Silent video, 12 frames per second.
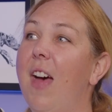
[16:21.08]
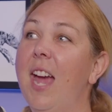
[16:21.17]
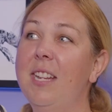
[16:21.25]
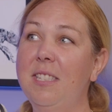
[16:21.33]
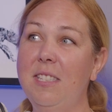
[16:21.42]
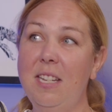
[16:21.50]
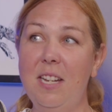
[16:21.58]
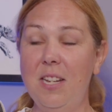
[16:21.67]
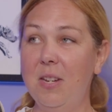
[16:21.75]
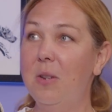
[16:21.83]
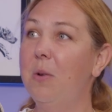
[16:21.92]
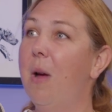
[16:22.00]
I see
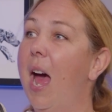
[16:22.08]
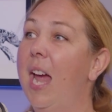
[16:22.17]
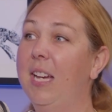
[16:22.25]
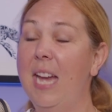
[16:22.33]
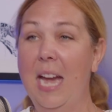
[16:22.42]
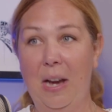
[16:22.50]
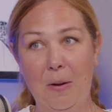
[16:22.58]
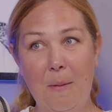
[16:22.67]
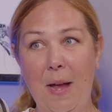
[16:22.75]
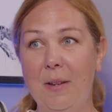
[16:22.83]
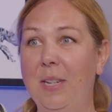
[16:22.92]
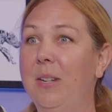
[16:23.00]
you, I care right.
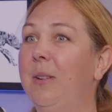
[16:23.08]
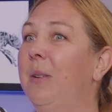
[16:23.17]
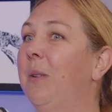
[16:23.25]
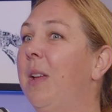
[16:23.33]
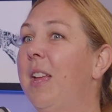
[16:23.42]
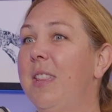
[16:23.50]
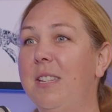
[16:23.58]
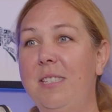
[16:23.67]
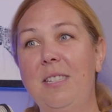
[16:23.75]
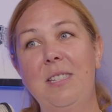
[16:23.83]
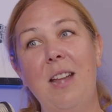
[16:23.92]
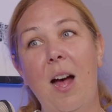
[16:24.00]
about you. This
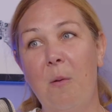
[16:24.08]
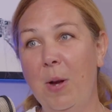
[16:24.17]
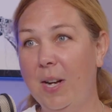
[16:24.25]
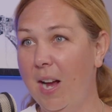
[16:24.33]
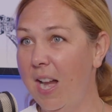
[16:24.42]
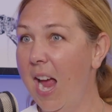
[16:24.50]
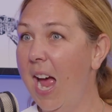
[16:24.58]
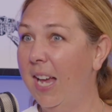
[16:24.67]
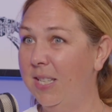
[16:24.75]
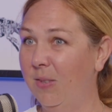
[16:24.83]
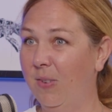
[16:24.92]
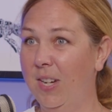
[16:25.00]
is not what God
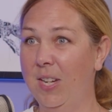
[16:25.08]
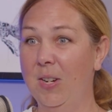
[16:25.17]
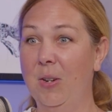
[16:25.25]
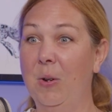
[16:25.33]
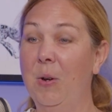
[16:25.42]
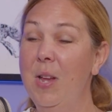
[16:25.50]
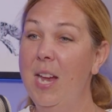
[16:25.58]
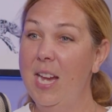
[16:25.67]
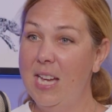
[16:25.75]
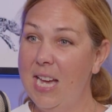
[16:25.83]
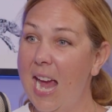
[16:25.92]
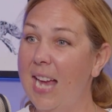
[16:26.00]
has for you. Mm-hmm.
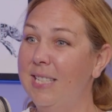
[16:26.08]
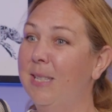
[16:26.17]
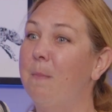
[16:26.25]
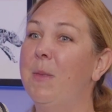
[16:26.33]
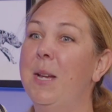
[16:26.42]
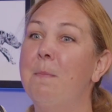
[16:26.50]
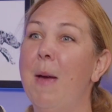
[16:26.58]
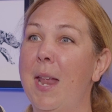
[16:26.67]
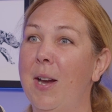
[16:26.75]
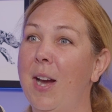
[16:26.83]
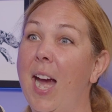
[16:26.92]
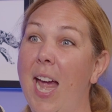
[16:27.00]
He has something
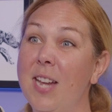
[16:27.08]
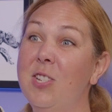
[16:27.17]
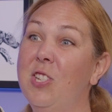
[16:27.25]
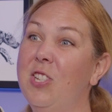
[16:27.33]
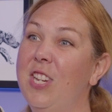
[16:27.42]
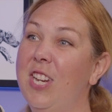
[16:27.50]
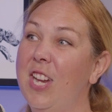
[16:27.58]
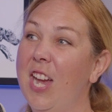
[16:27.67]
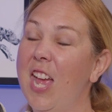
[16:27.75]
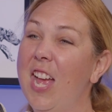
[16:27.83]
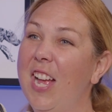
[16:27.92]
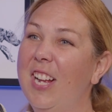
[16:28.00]
better. And she
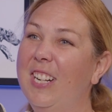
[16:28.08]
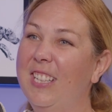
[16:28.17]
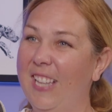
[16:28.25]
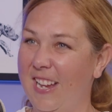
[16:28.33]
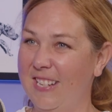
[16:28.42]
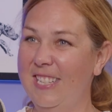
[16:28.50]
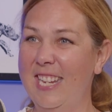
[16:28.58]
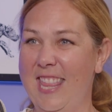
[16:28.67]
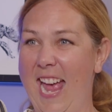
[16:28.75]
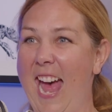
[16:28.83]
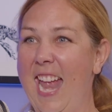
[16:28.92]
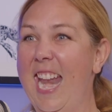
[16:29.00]
clung to
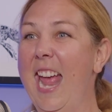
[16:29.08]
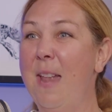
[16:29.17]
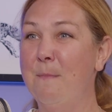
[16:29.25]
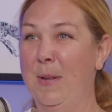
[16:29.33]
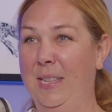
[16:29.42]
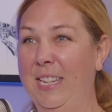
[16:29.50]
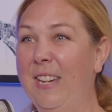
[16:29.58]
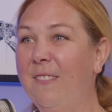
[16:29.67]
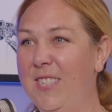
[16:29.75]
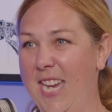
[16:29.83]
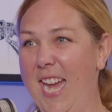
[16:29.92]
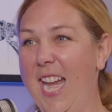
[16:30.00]
that right. and
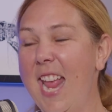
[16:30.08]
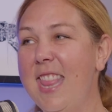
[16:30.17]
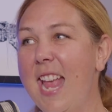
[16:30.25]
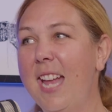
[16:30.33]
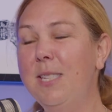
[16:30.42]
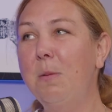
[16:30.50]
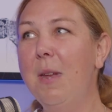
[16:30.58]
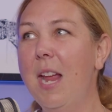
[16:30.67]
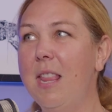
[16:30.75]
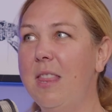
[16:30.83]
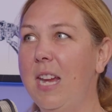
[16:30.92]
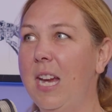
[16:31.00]
believed it. And that's right. what
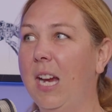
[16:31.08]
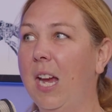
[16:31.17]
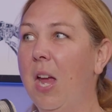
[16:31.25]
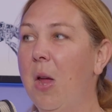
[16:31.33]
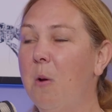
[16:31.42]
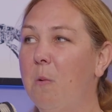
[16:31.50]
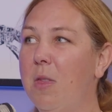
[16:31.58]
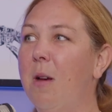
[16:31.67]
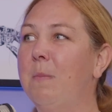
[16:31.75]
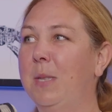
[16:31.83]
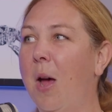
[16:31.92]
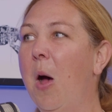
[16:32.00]
I think with
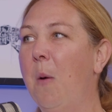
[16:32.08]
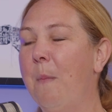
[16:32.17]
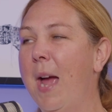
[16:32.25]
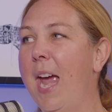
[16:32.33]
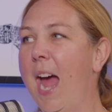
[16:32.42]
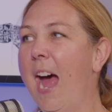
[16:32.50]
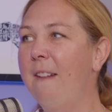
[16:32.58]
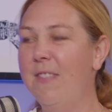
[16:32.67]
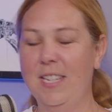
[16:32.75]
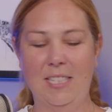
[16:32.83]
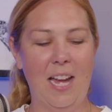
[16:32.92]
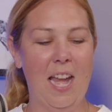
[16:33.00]
Homes of Hope, I have
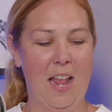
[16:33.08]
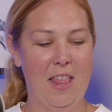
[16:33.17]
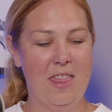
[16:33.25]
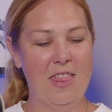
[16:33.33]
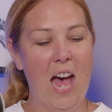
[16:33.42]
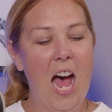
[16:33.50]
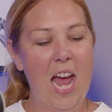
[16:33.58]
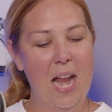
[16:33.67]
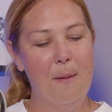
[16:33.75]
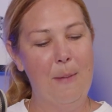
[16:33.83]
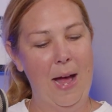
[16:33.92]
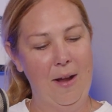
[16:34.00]
this kind of thought
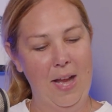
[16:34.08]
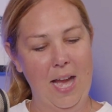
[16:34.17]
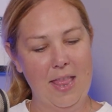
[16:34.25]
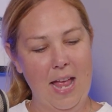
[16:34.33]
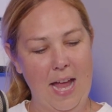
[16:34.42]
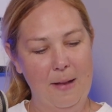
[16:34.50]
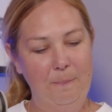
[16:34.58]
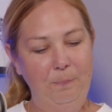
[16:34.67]
about it that